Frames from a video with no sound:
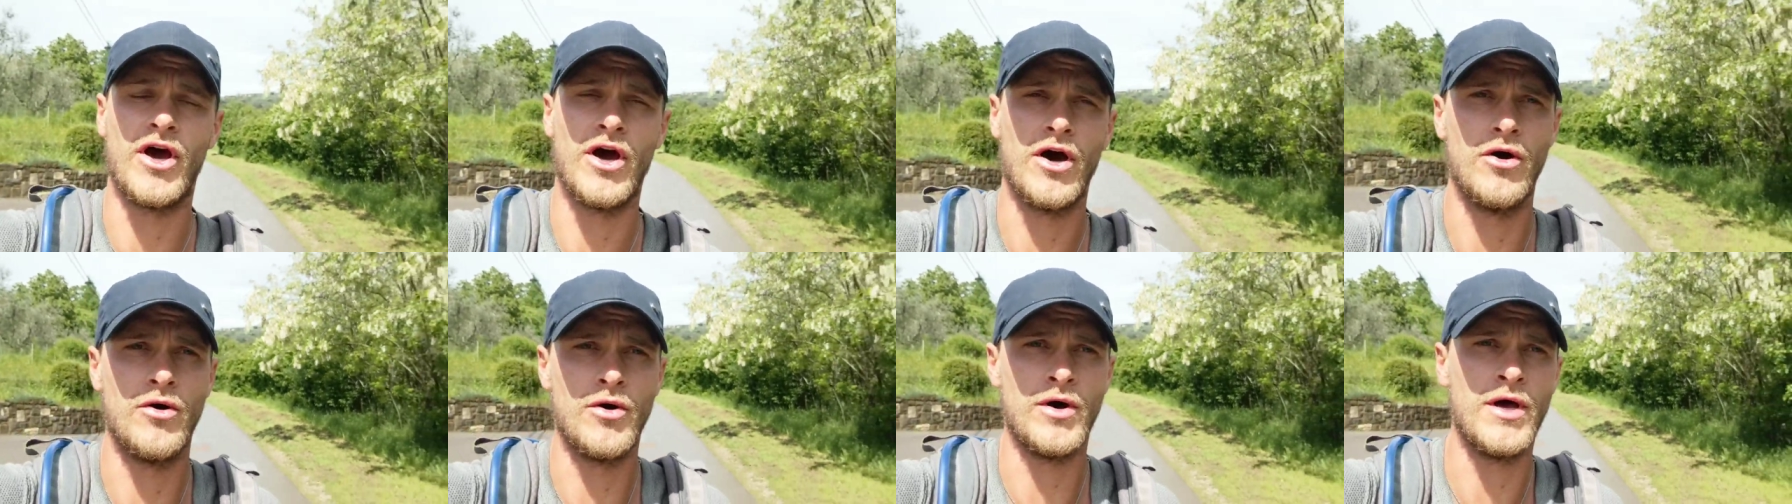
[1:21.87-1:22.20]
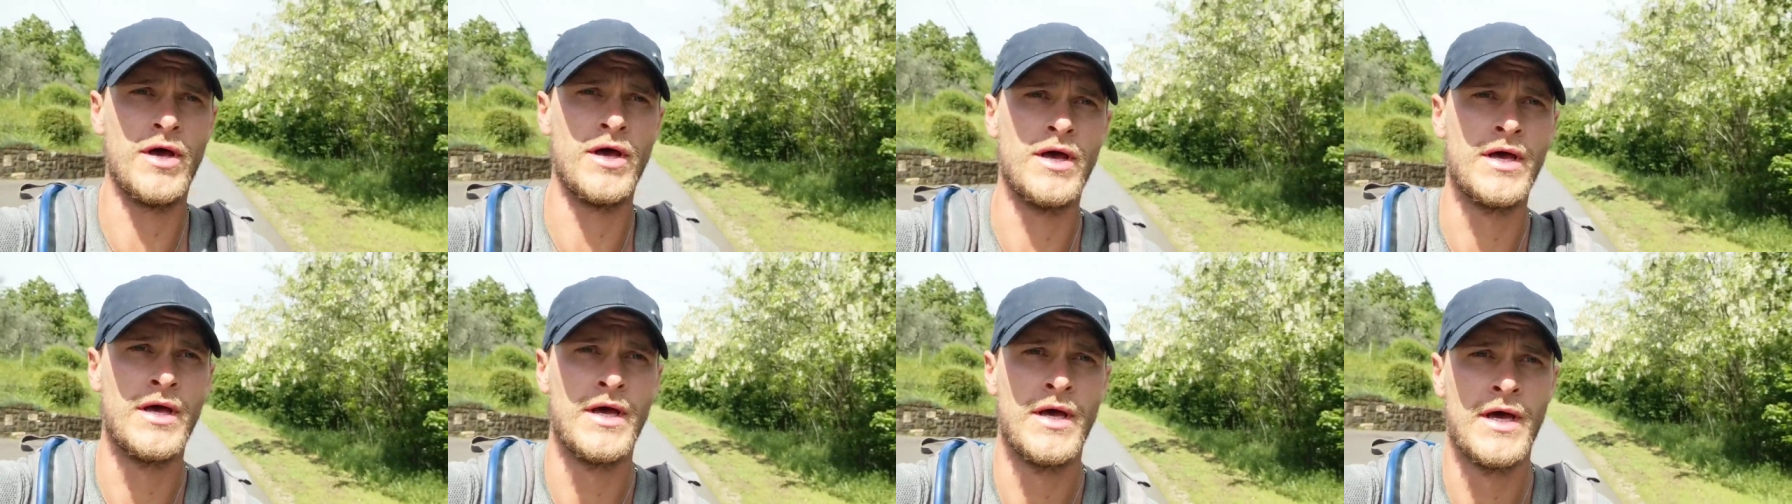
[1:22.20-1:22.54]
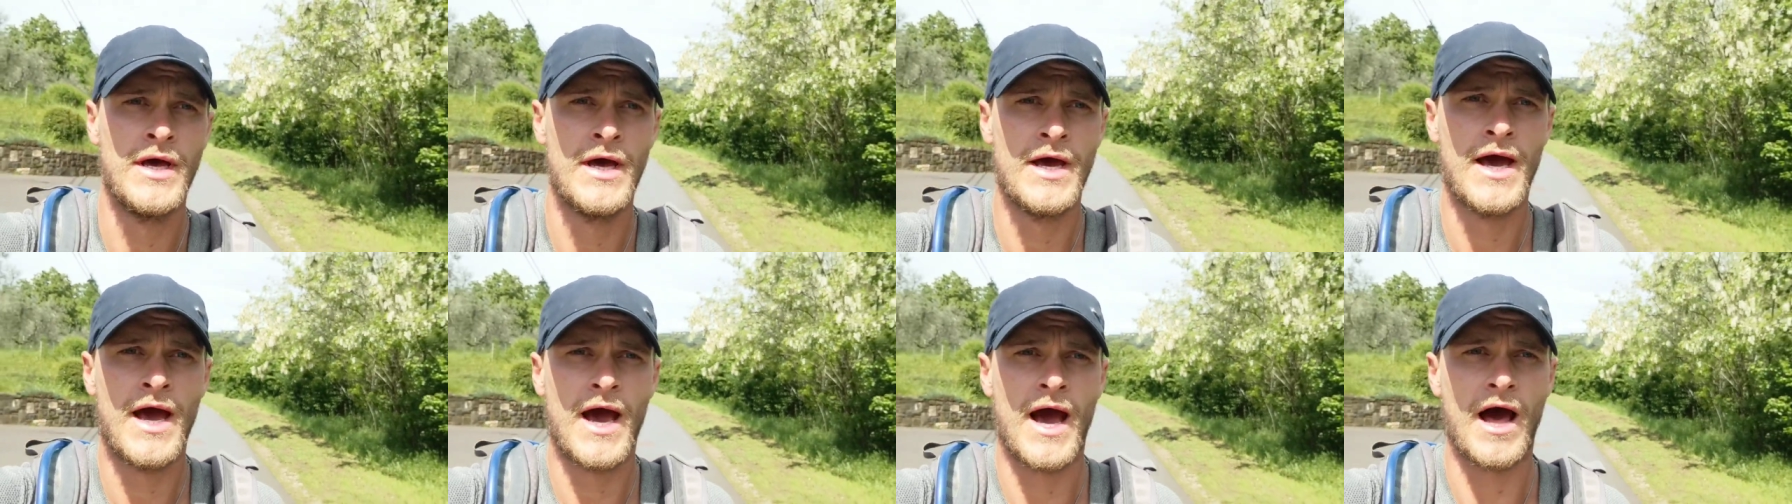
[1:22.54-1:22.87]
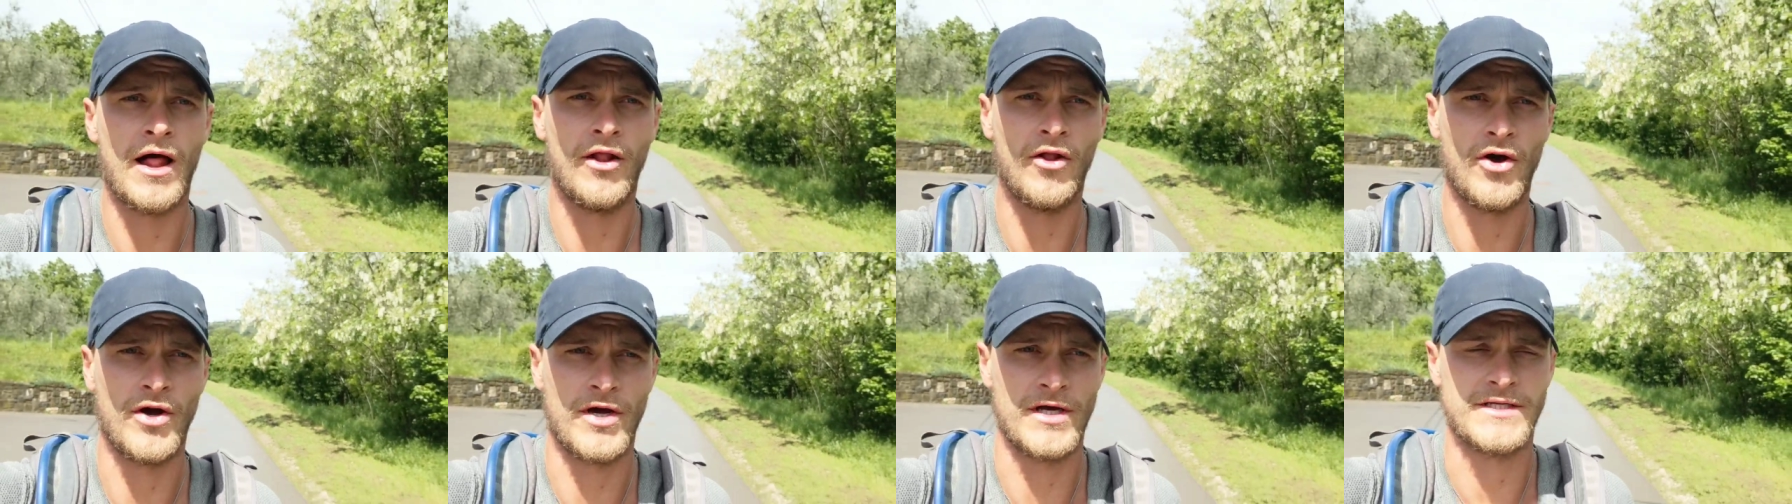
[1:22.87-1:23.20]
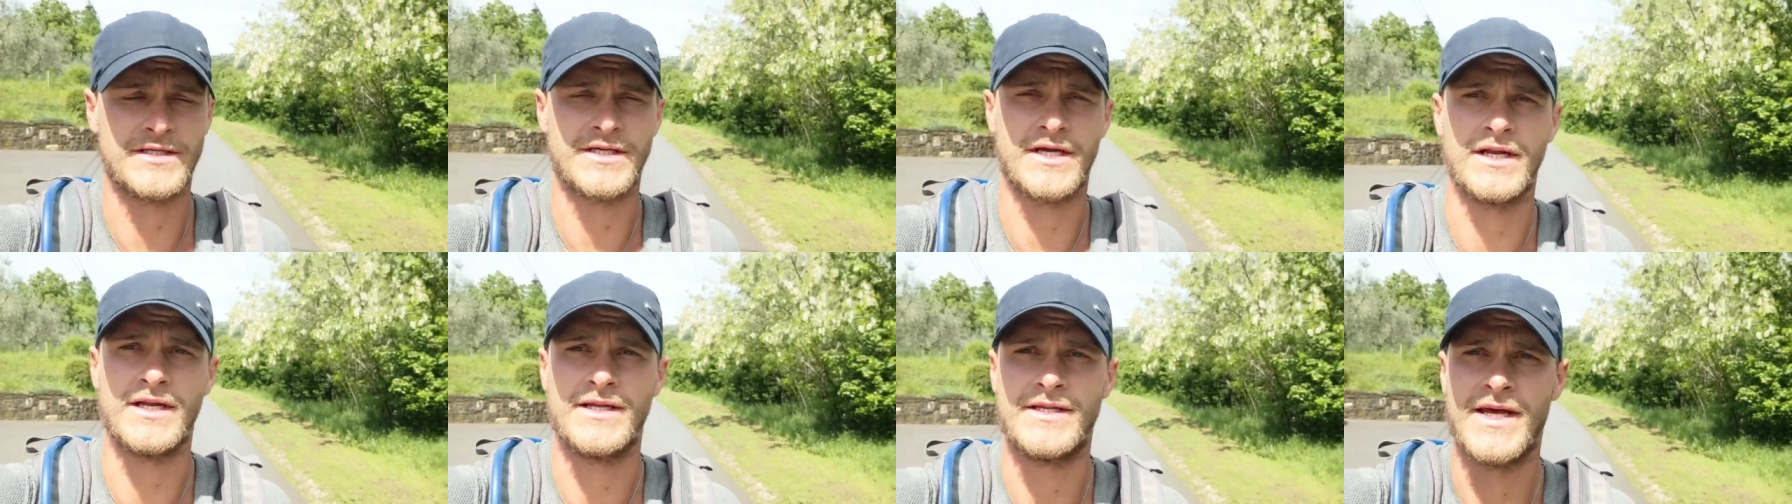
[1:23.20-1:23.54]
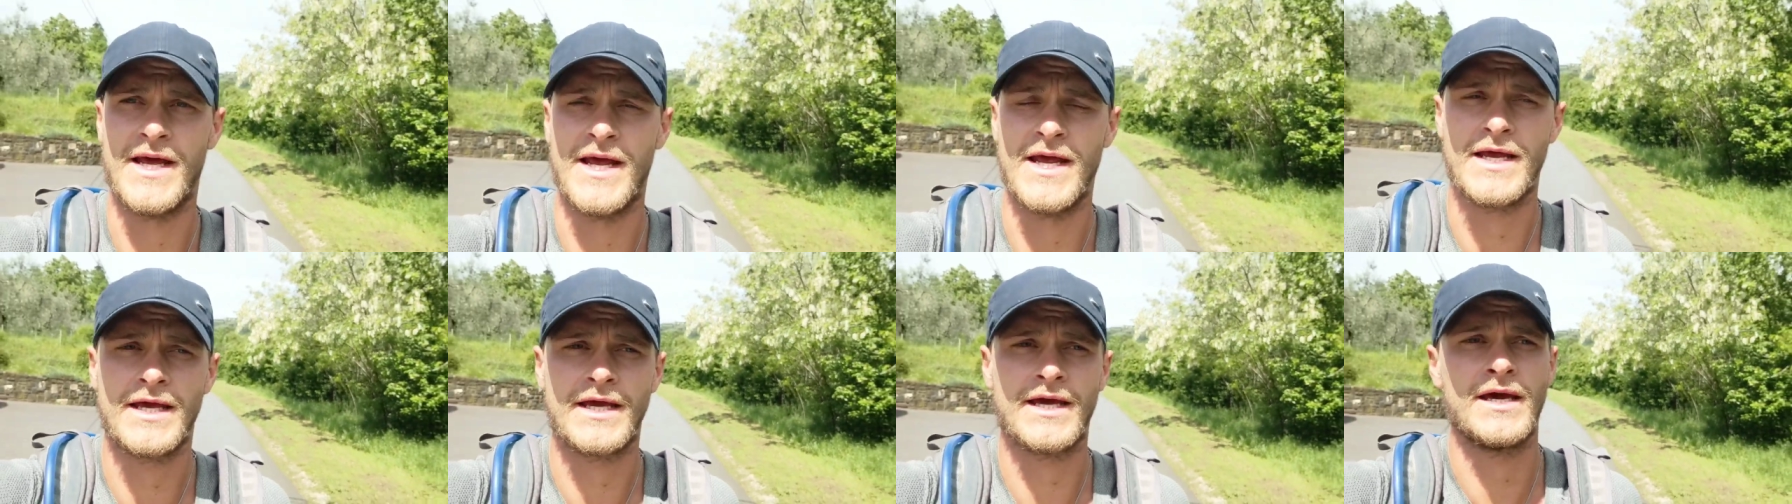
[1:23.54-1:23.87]
know how long it's gonna
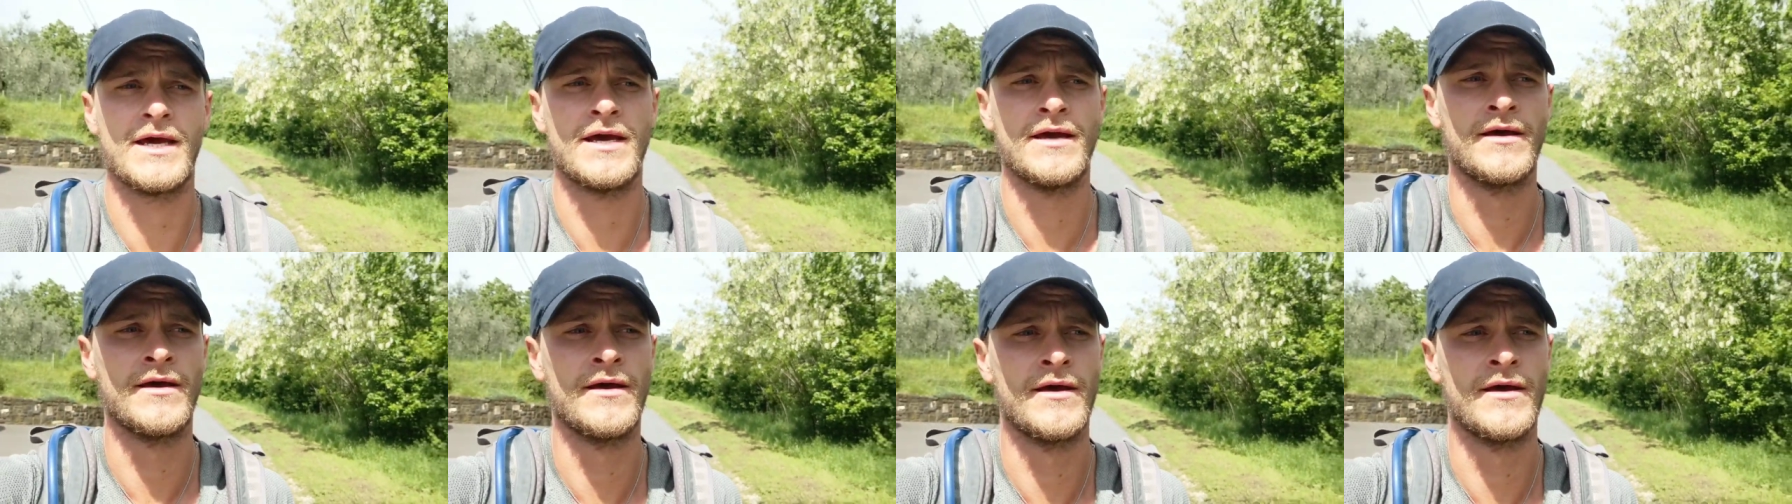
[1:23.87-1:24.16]
take.